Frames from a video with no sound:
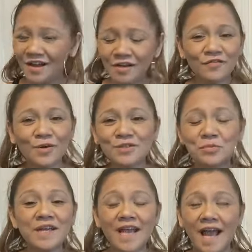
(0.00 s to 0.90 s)
Folks,
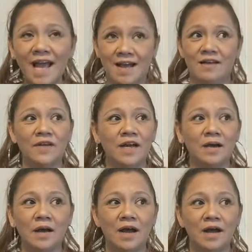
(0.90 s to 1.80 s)
we have
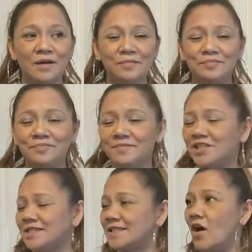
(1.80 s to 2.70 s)
uh,
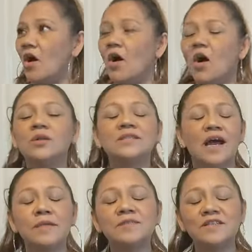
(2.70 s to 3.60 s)
just all
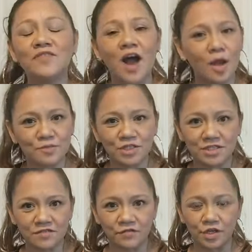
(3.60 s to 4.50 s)
types of
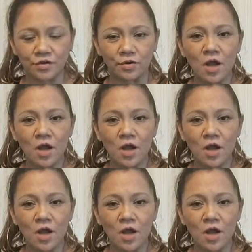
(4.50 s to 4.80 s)
options for you.